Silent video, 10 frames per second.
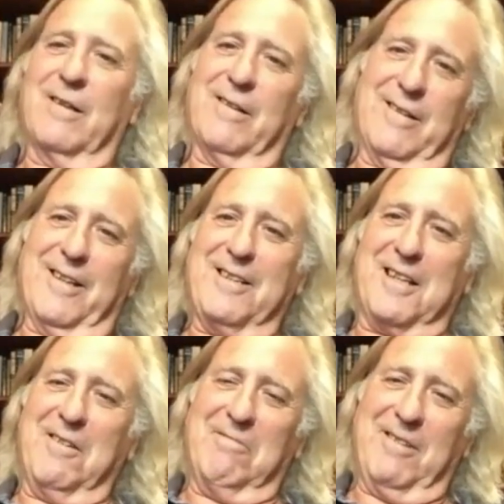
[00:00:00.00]
let's
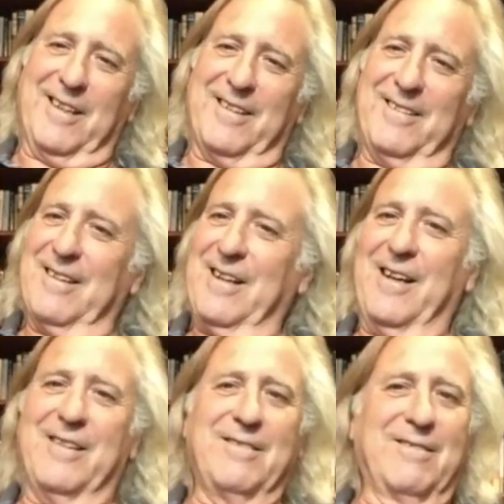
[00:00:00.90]
get with it.
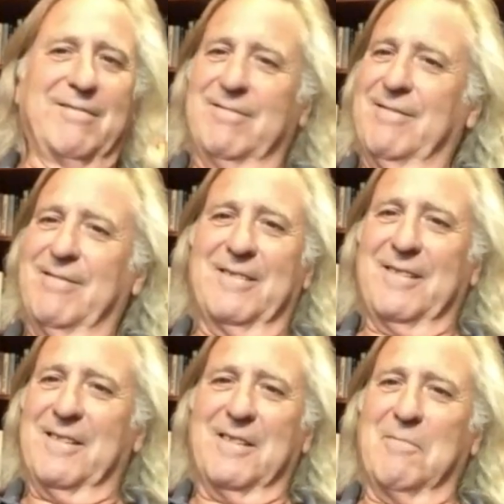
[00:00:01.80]
And
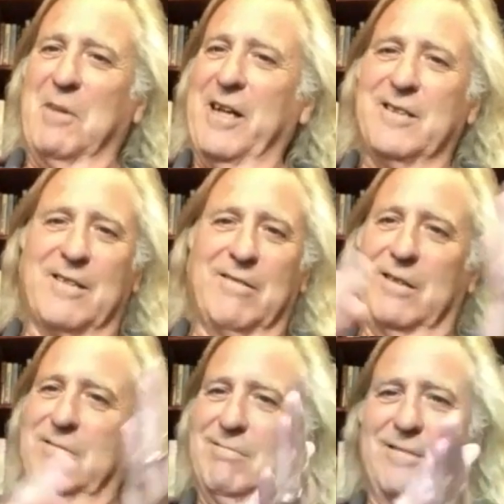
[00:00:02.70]
the mind's
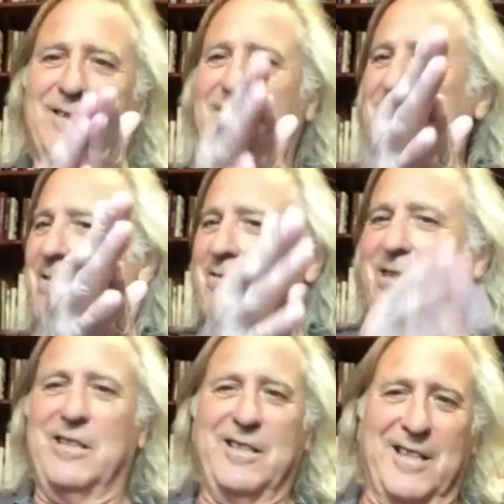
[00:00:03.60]
going, there's no
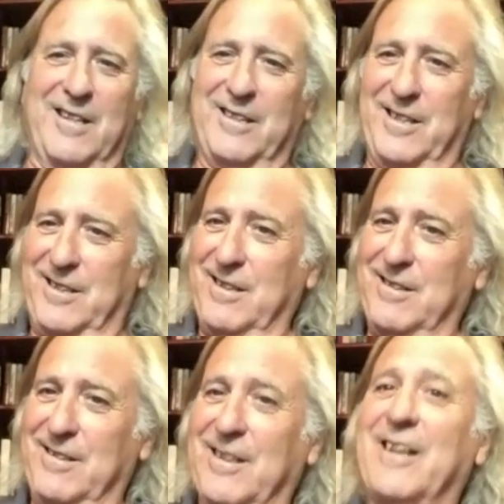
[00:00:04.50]
cheese down that
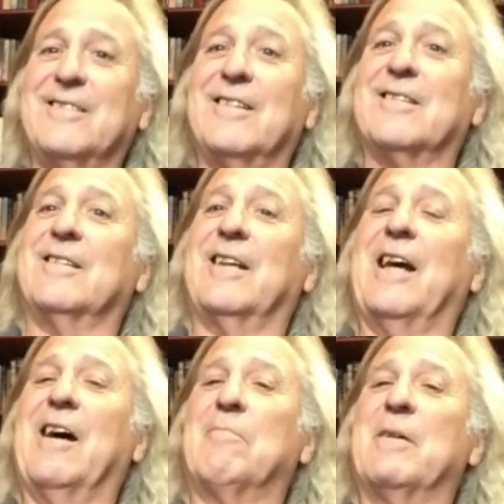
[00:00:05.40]
tunnel, and nothing
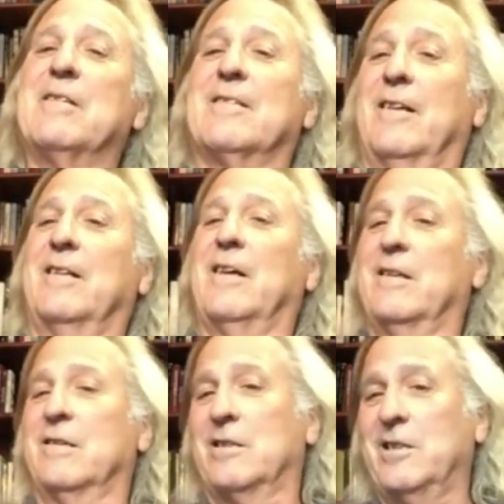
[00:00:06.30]
happens. And
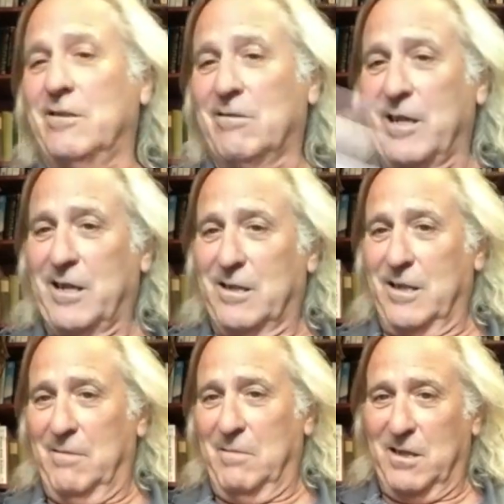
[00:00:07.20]
then she drags
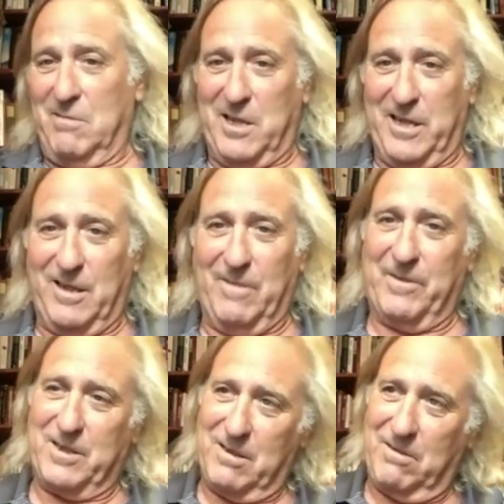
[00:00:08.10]
him into my
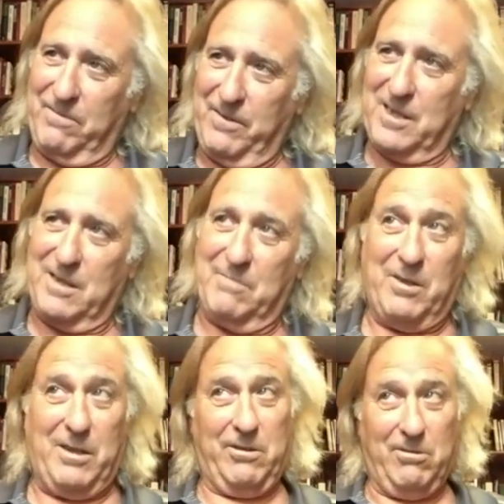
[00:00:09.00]
office and go, fix him.
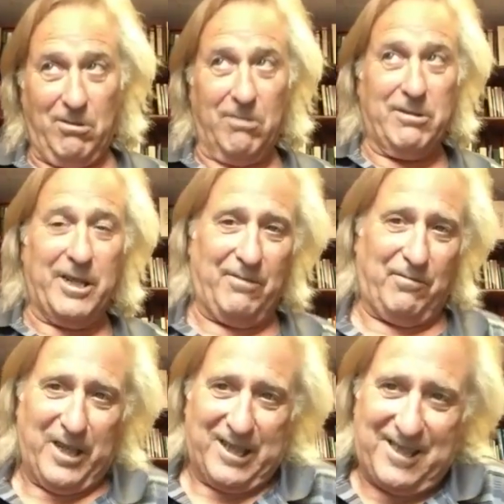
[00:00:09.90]
Well, you already
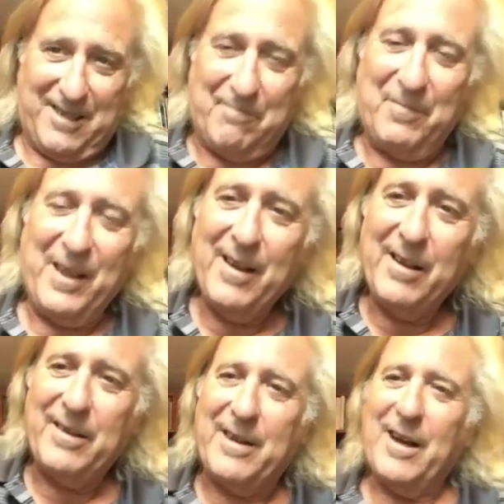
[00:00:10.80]
fixed him.
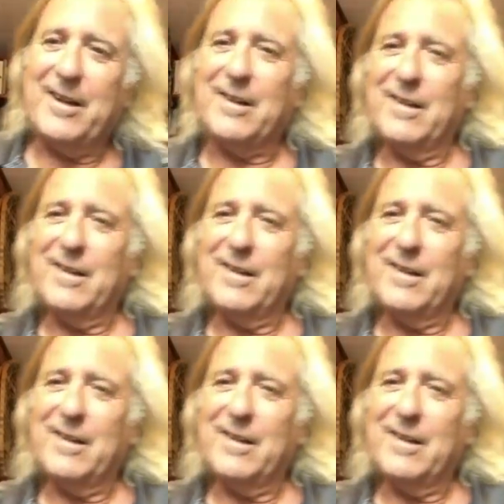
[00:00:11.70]
You gotta